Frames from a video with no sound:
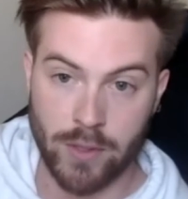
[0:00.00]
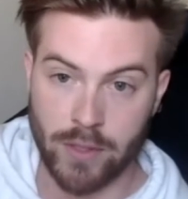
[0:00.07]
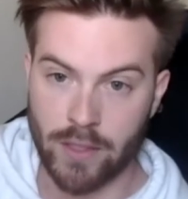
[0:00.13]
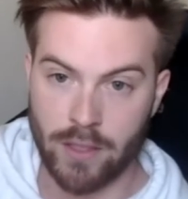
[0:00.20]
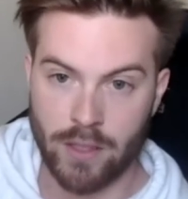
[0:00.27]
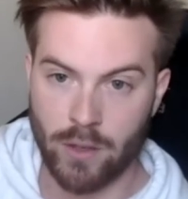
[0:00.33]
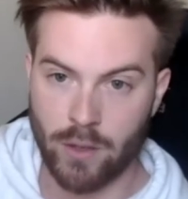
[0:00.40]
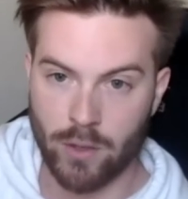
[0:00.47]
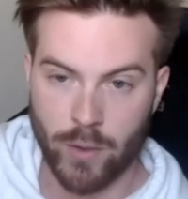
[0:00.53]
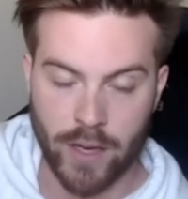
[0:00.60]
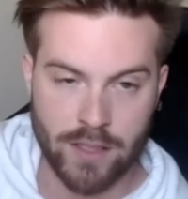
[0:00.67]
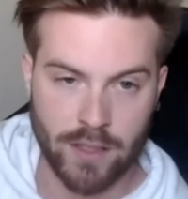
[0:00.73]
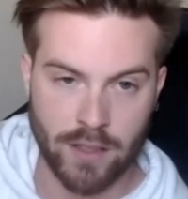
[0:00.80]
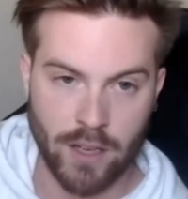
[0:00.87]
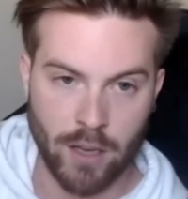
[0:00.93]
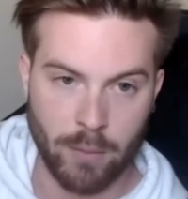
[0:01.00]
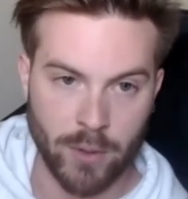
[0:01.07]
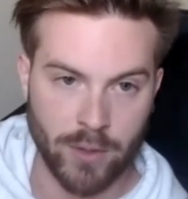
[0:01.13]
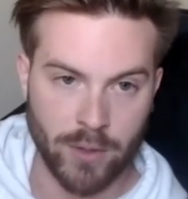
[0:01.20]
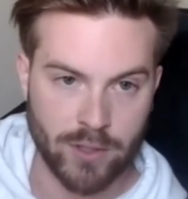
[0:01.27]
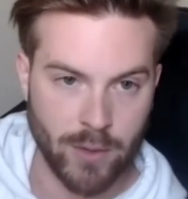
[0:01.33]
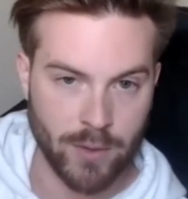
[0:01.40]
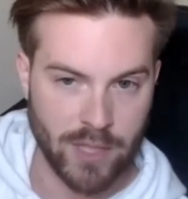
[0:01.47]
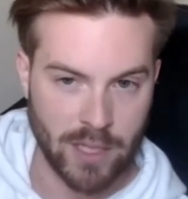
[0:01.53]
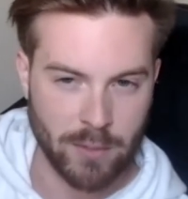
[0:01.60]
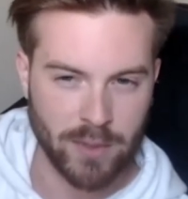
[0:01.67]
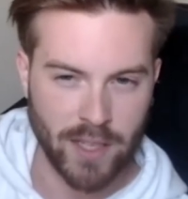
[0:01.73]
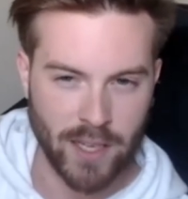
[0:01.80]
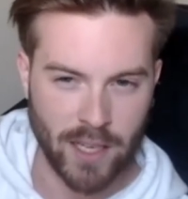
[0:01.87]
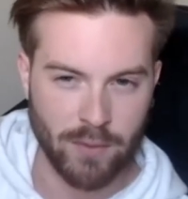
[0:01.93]
you know crazy numbers so i was able to
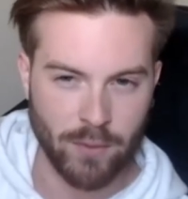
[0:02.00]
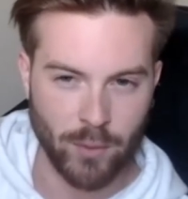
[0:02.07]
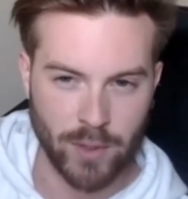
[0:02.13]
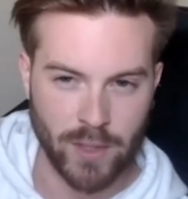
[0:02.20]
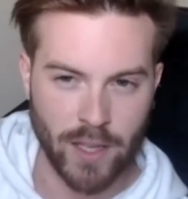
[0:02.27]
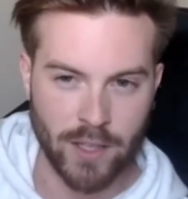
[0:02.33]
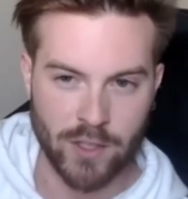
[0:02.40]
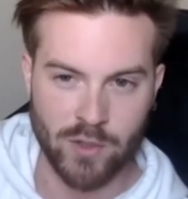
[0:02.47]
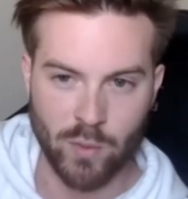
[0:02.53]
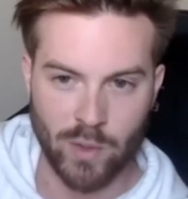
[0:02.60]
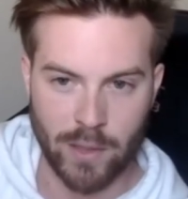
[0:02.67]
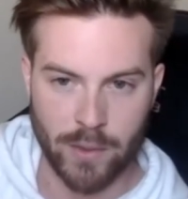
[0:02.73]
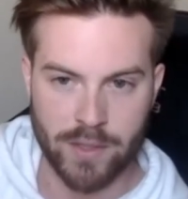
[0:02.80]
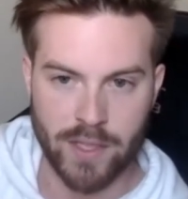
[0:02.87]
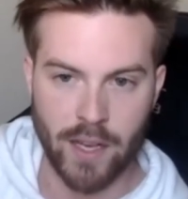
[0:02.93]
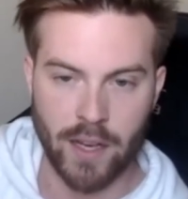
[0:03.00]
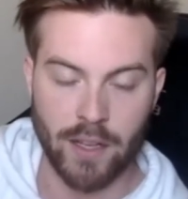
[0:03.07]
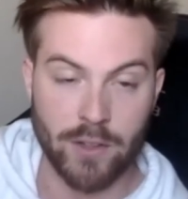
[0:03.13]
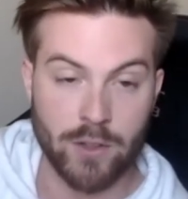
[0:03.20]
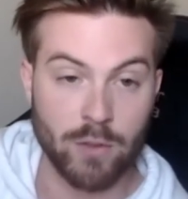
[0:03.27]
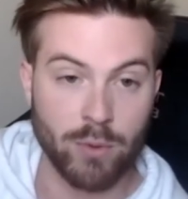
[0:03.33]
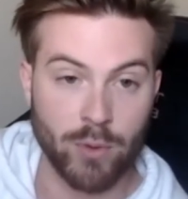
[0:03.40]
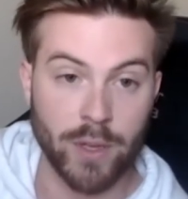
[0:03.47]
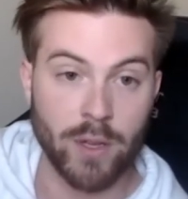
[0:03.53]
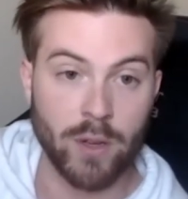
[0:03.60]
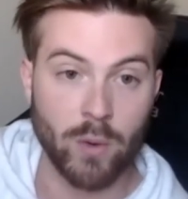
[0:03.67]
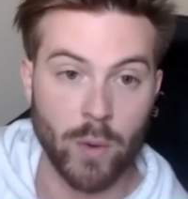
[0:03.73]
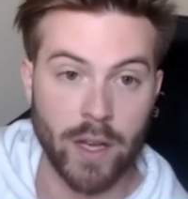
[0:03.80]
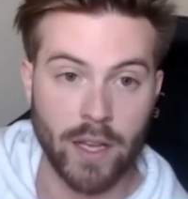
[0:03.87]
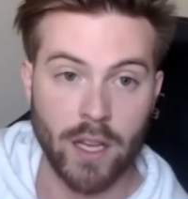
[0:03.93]
kind of realize what i was getting into pretty
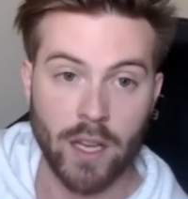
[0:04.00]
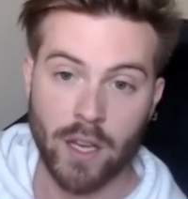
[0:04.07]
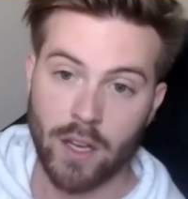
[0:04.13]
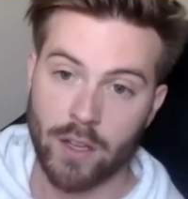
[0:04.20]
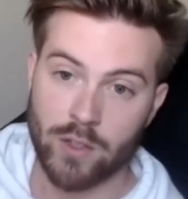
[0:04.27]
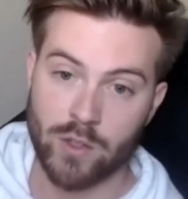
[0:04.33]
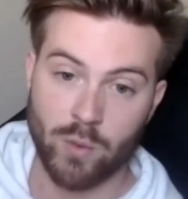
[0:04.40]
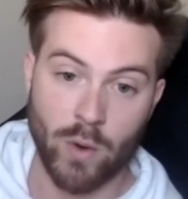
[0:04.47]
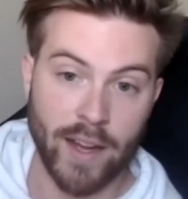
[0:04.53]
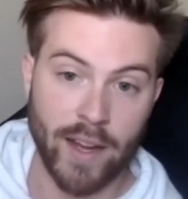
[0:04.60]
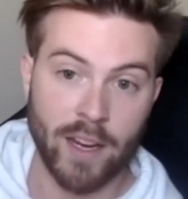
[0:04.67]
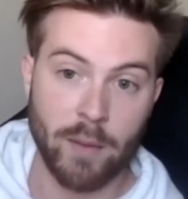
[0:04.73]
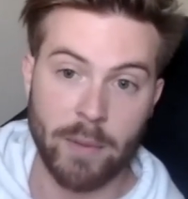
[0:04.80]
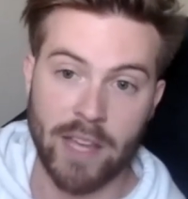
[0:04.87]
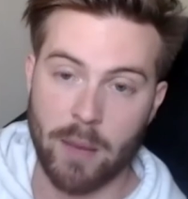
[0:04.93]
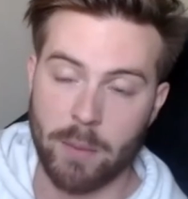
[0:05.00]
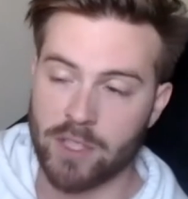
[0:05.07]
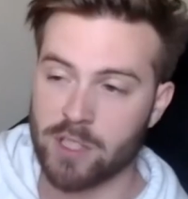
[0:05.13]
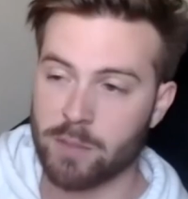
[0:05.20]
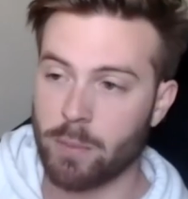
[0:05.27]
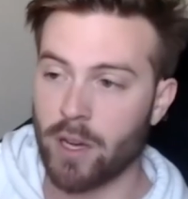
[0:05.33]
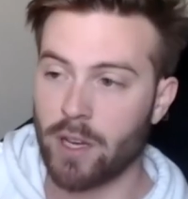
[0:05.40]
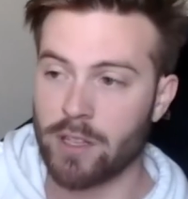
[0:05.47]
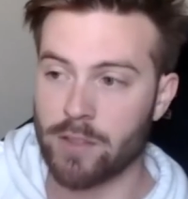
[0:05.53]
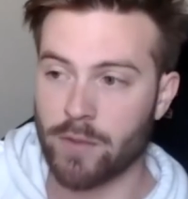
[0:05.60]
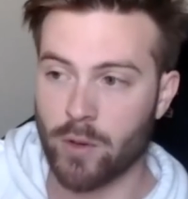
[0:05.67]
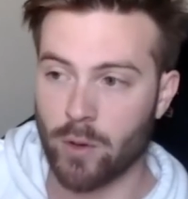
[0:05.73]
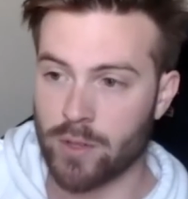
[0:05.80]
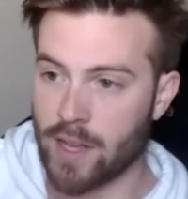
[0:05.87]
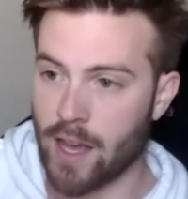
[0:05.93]
quick it's where i kind of became a sponge of
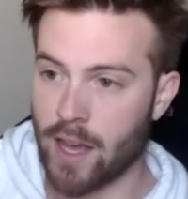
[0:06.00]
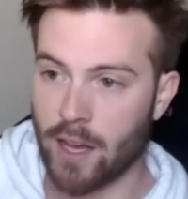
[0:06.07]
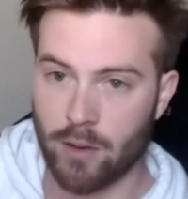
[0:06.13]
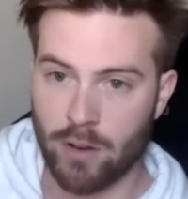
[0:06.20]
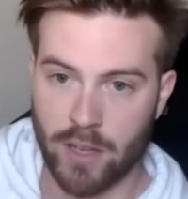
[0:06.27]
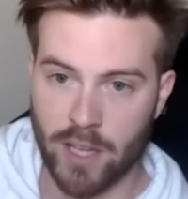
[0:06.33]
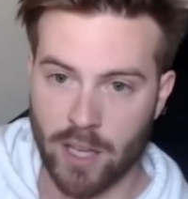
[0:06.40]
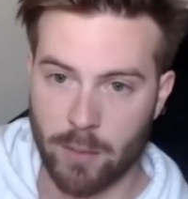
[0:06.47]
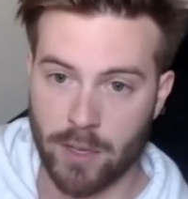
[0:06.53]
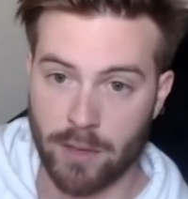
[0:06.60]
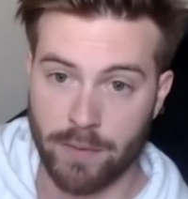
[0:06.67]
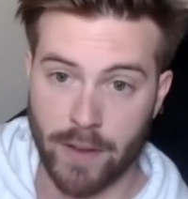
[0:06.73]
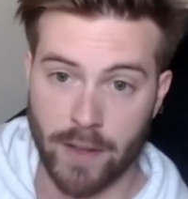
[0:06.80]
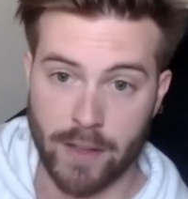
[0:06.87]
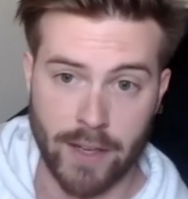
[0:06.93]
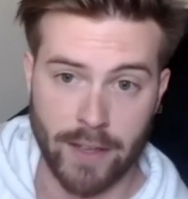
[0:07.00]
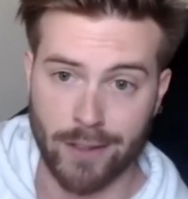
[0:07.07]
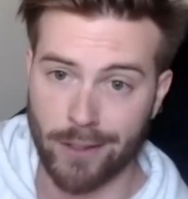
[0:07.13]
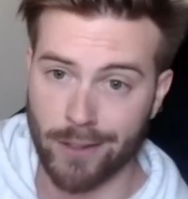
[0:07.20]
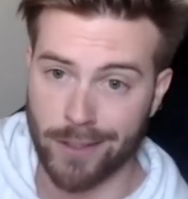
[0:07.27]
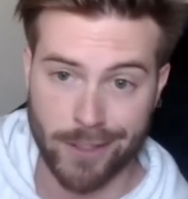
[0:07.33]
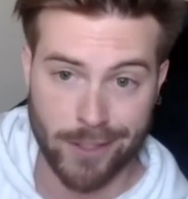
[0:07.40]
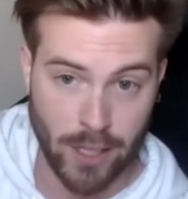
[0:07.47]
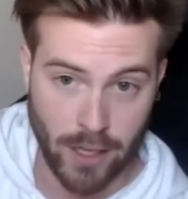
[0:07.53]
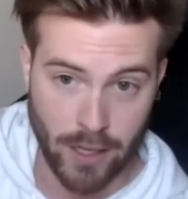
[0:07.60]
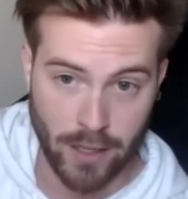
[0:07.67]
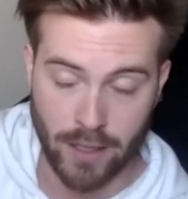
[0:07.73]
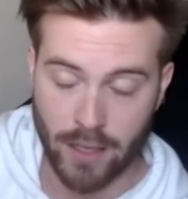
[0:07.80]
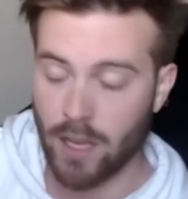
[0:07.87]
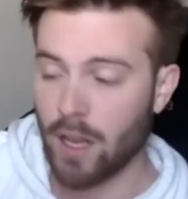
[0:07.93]
course adderall came into phase and i learned a
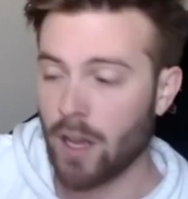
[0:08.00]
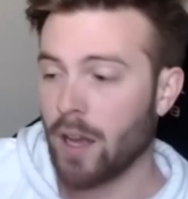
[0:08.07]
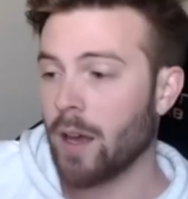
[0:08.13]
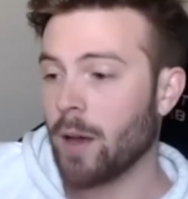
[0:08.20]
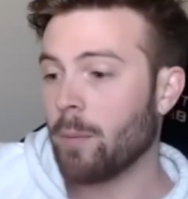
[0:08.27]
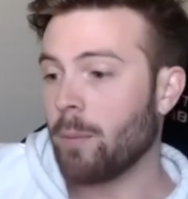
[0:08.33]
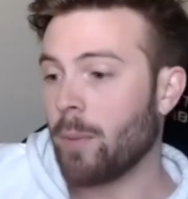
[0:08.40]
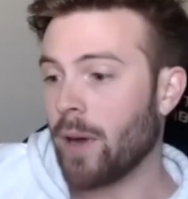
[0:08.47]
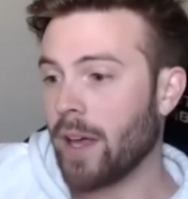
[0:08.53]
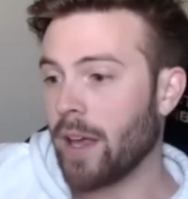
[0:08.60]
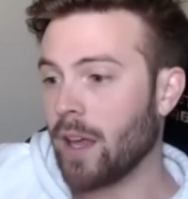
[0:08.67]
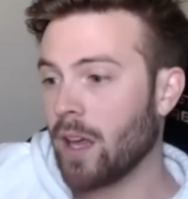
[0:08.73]
ton but